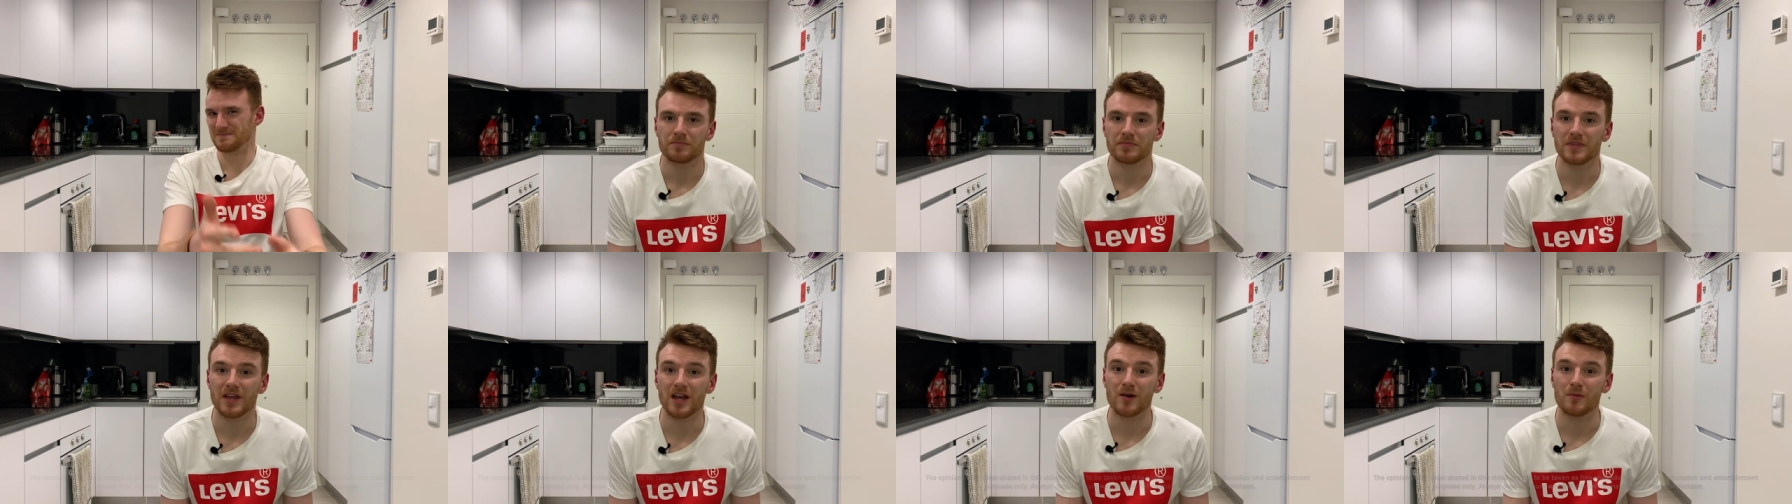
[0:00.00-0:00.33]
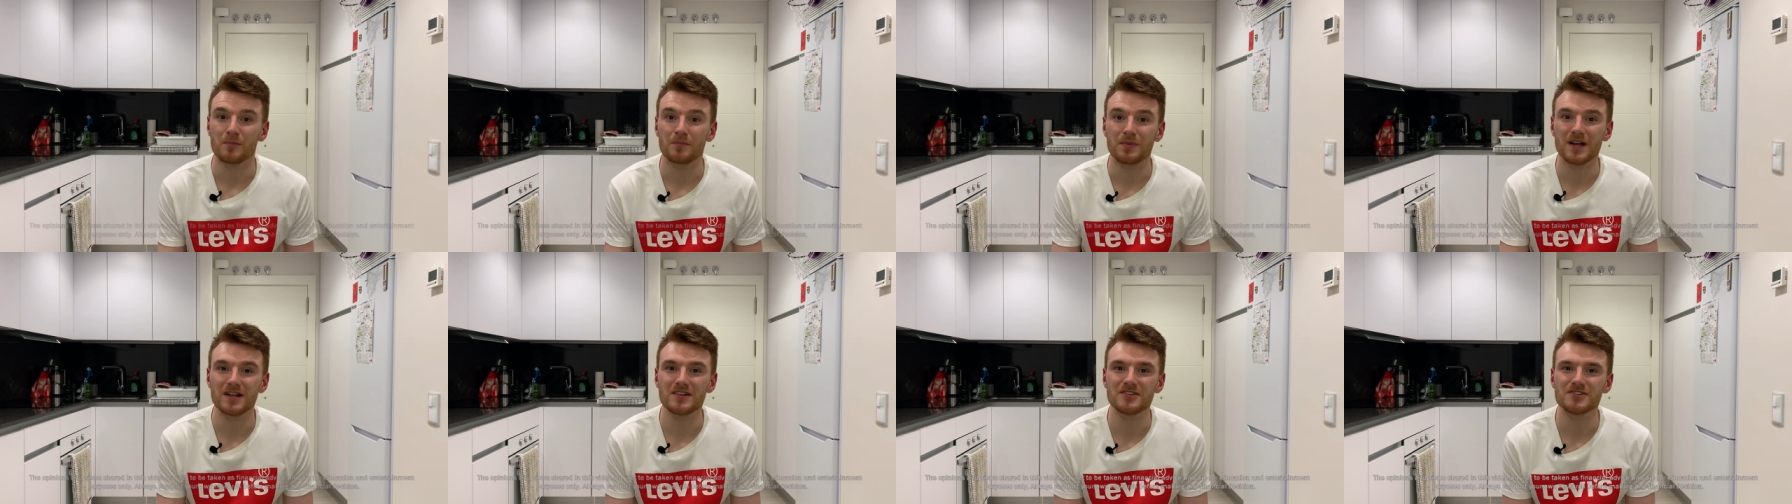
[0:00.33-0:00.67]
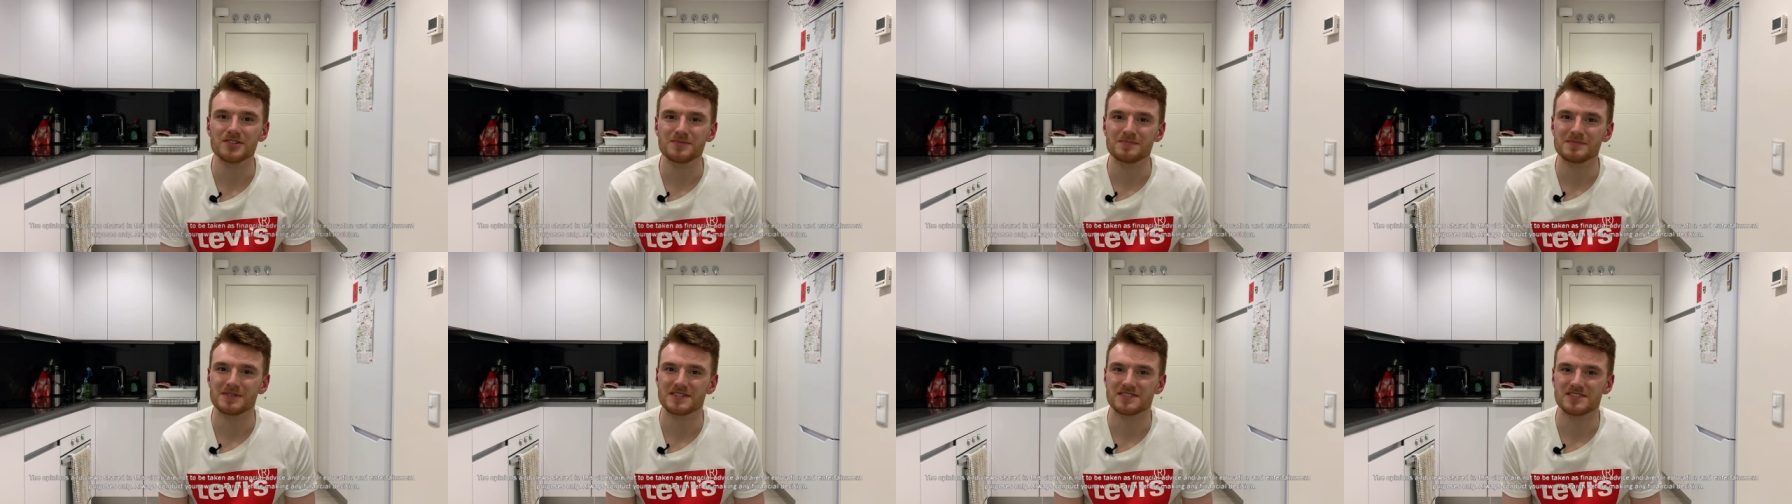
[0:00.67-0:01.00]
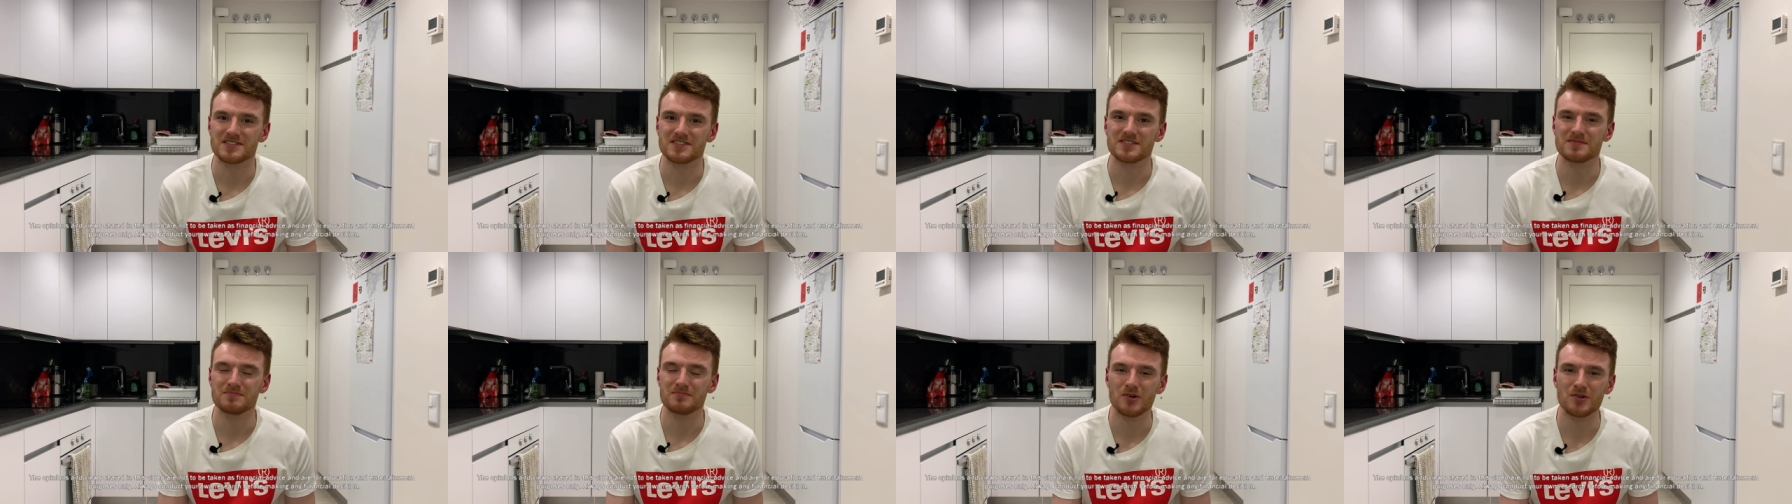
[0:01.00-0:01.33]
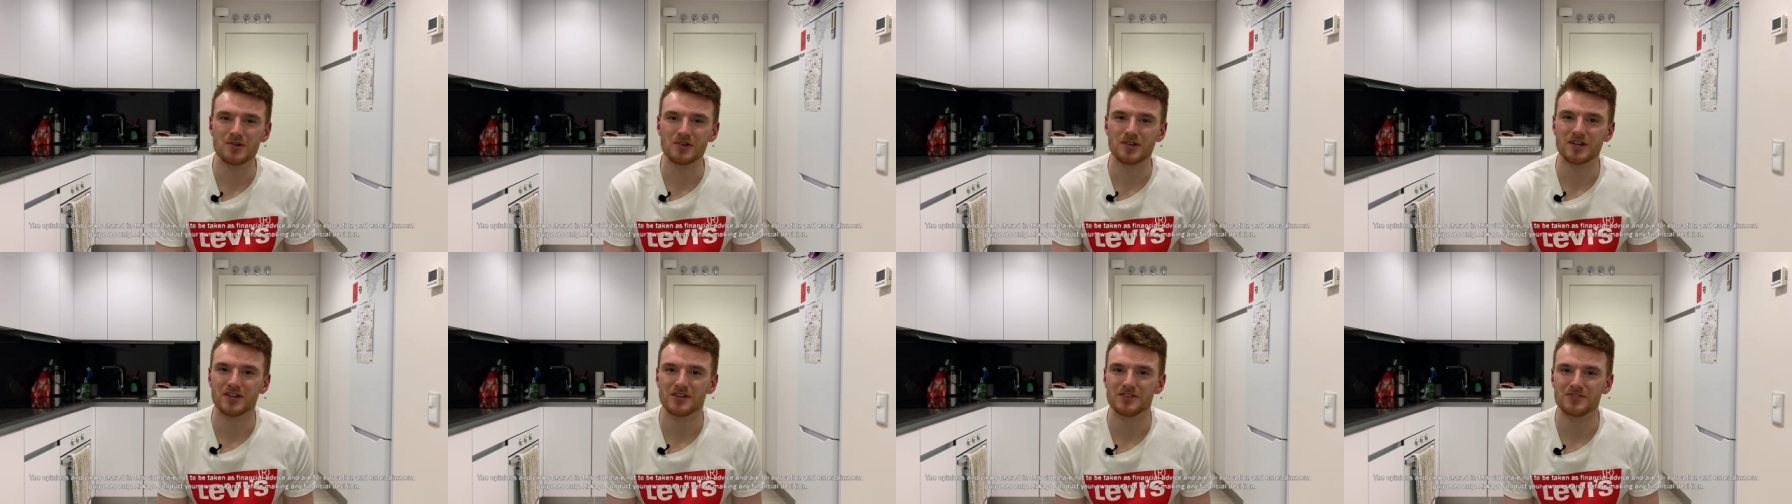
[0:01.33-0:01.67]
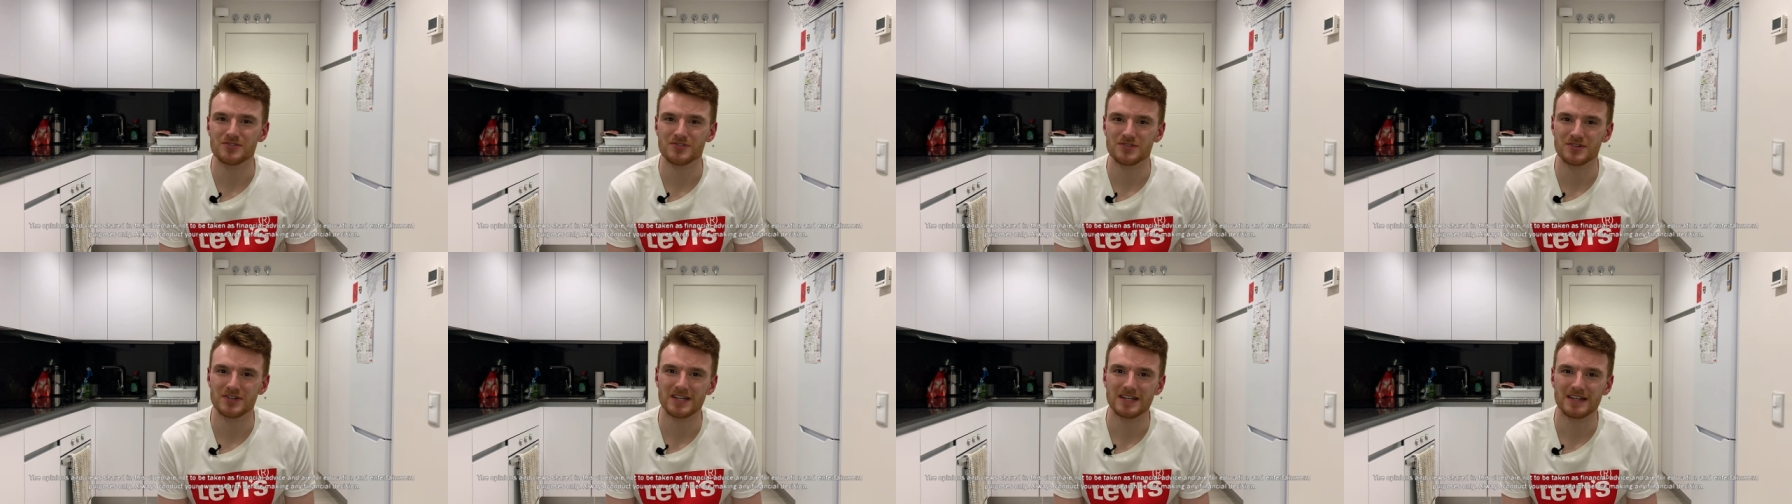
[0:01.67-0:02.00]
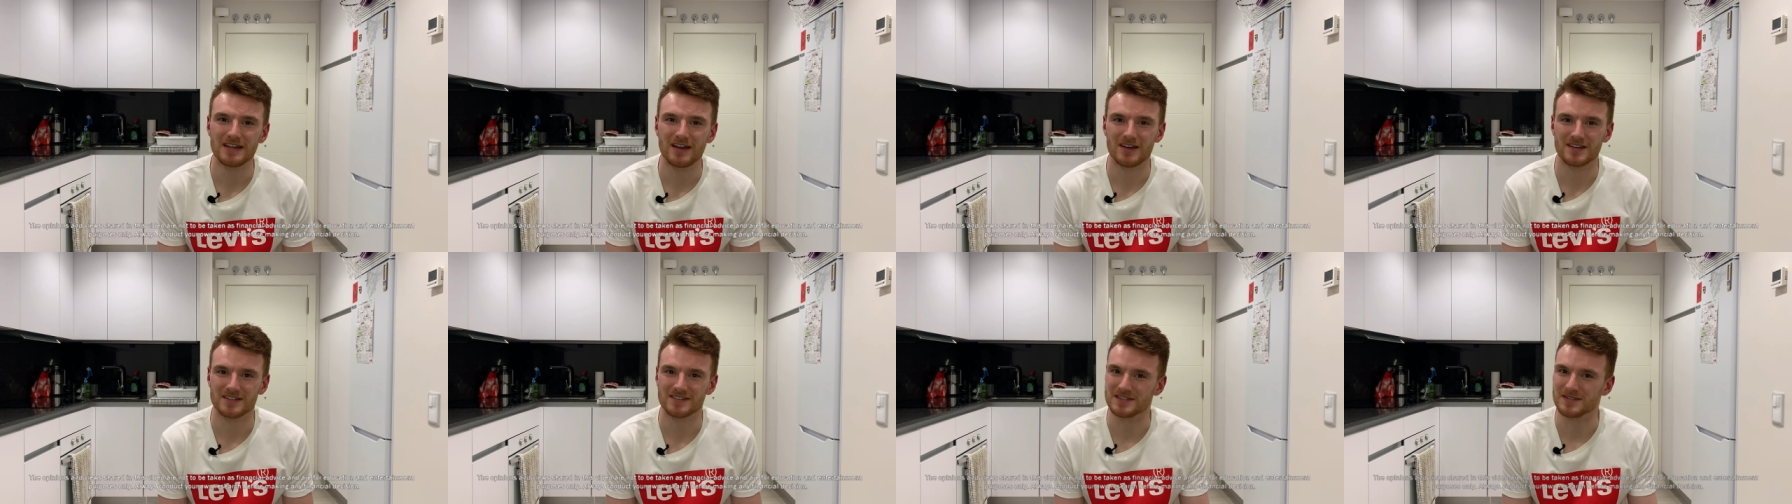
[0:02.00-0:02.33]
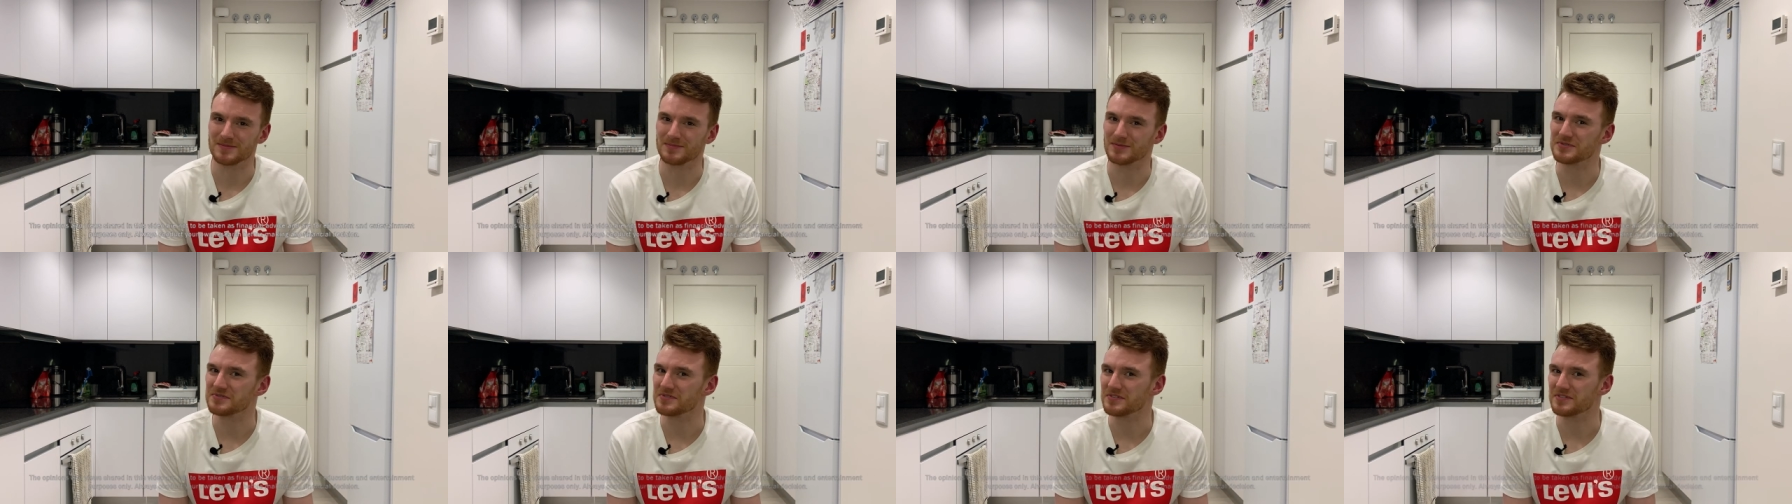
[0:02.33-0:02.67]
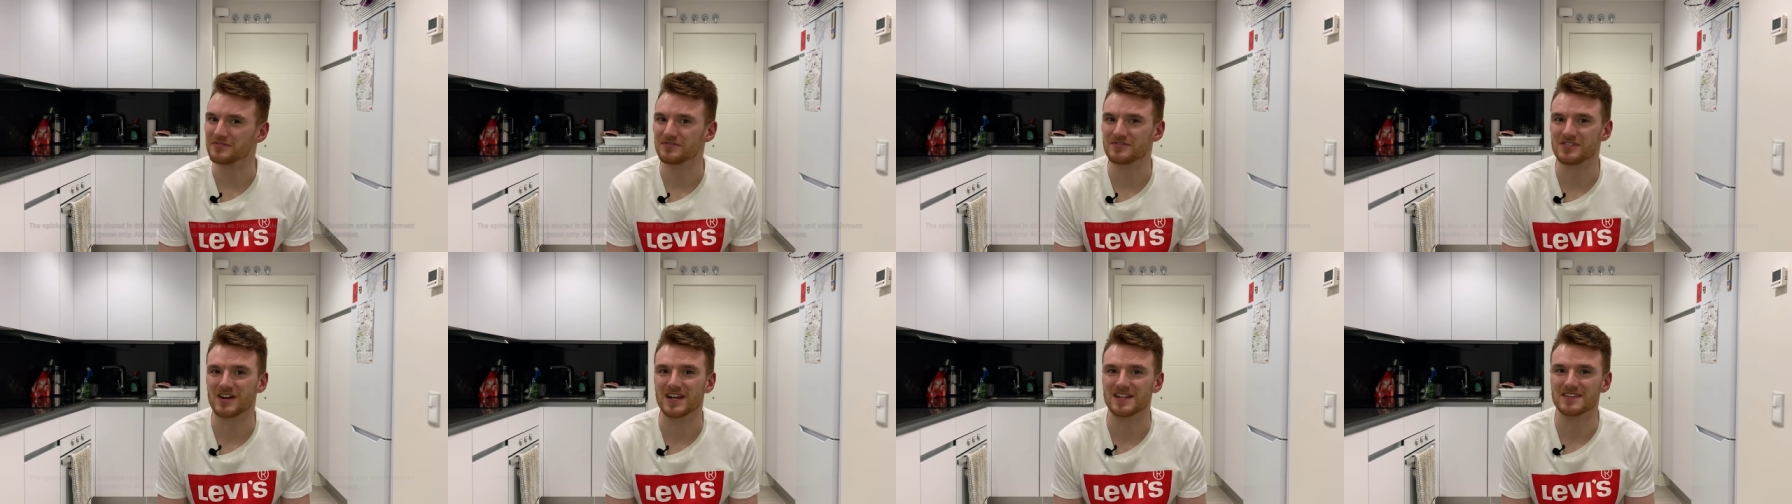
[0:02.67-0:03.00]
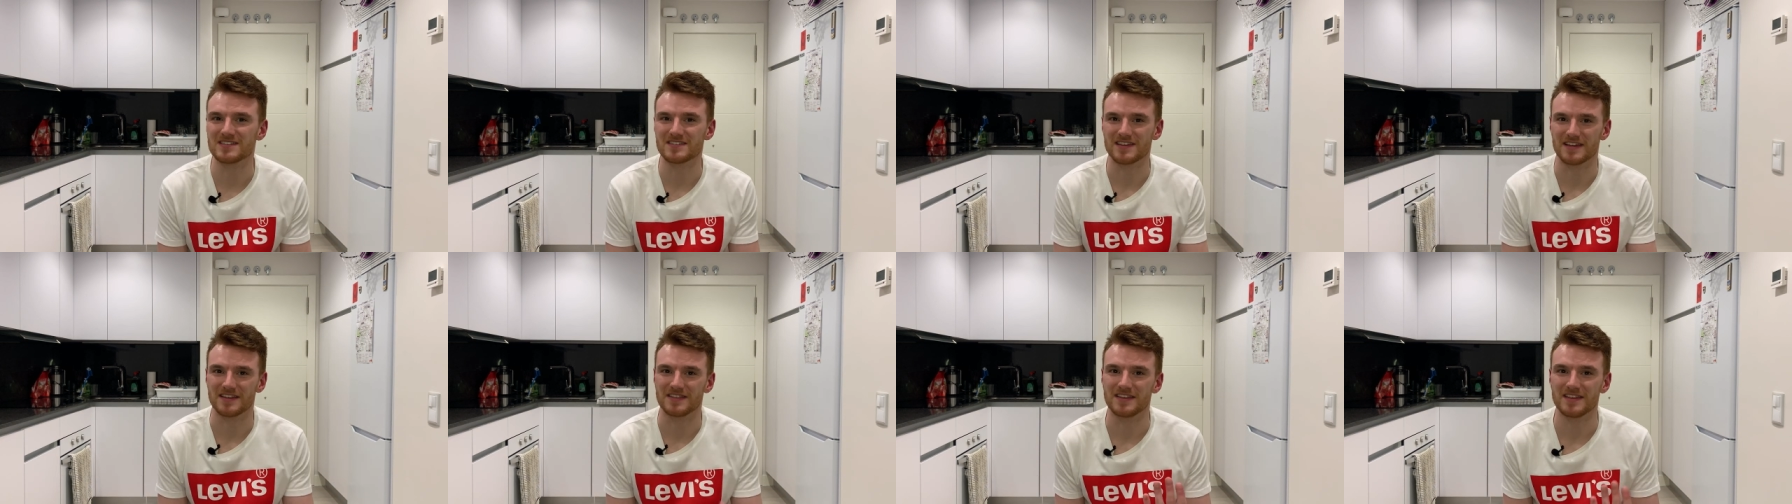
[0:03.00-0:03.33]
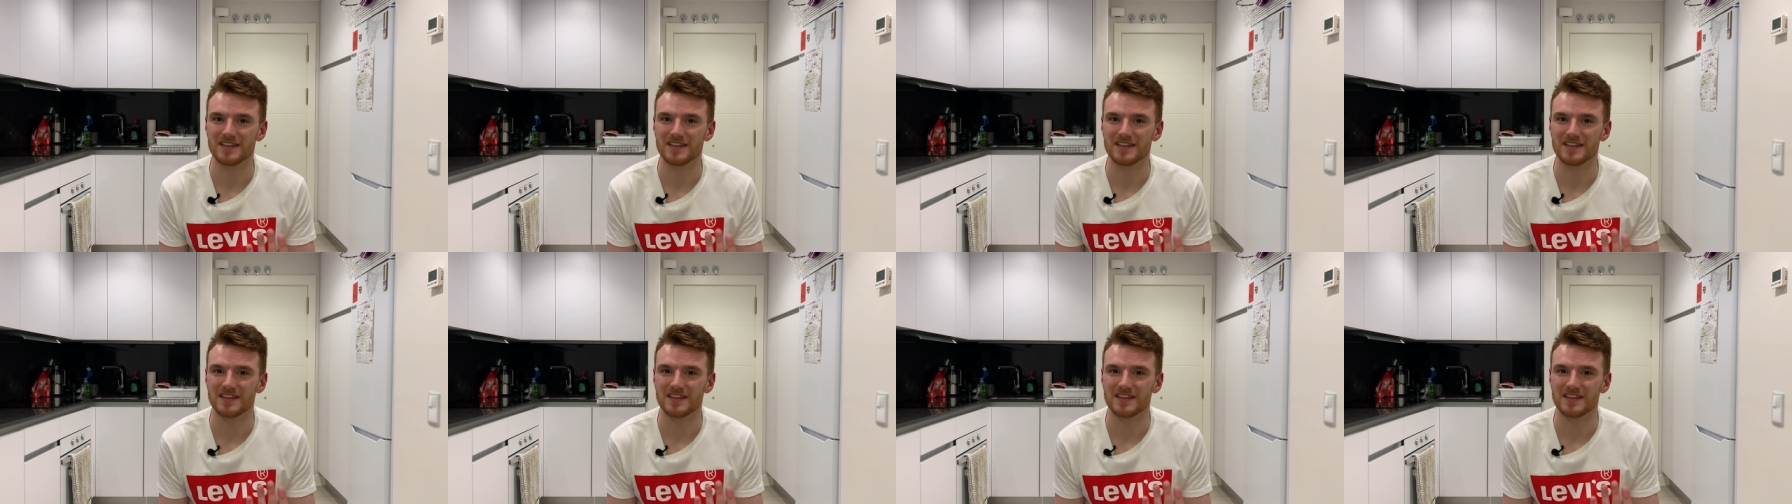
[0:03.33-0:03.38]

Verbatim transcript: Now, Belgium is a small country, sits between France and the